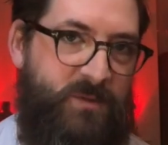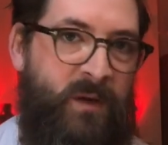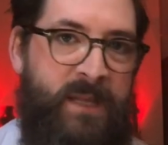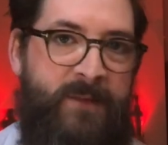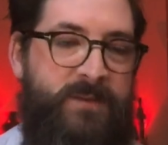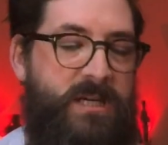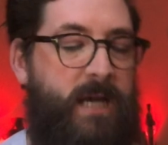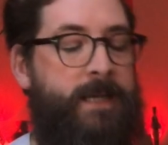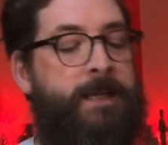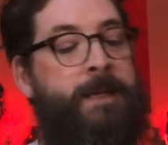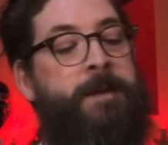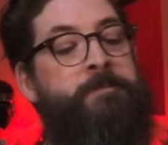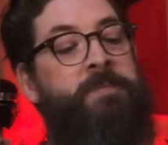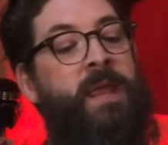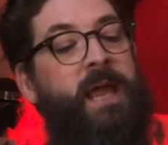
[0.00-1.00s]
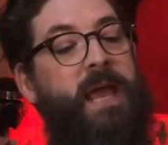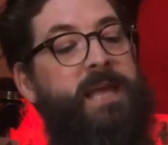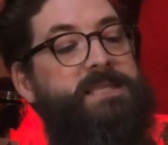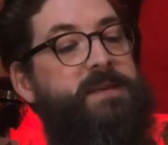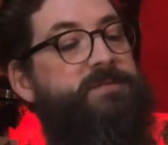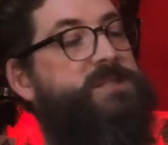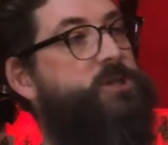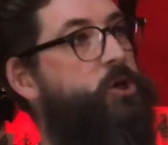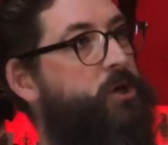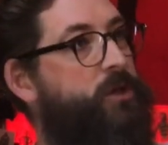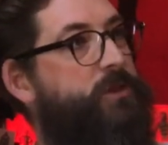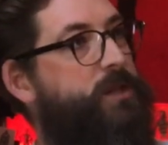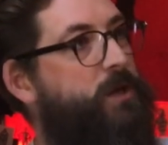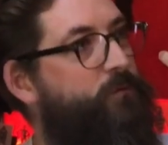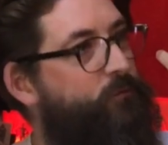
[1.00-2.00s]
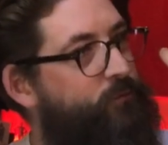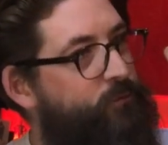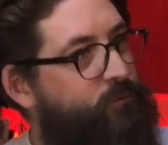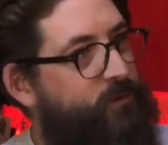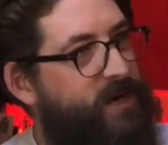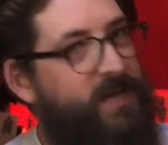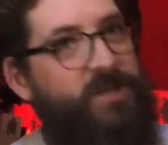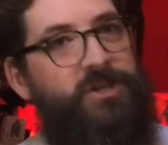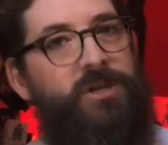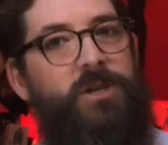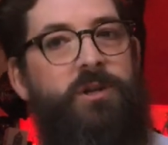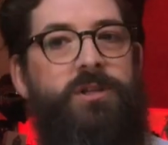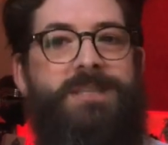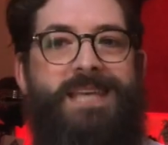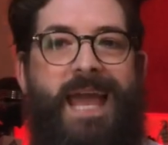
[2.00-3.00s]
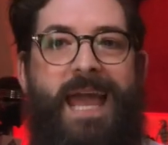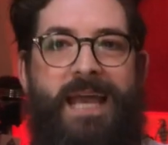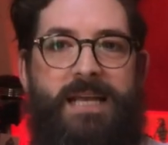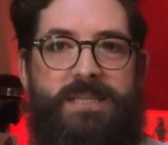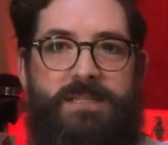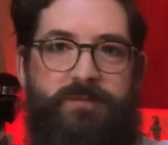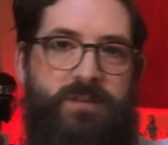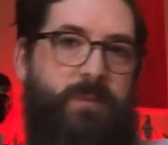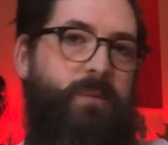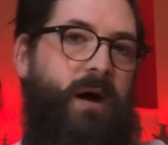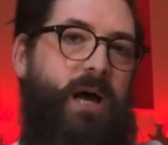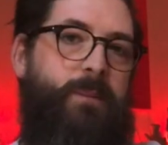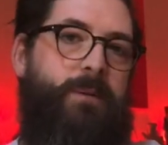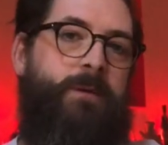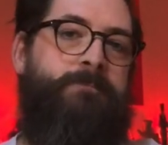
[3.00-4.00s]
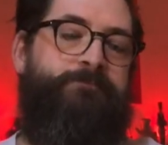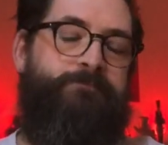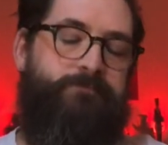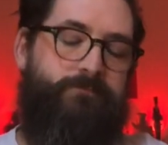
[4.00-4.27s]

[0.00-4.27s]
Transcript: What they've done is they've took the original text of the Bible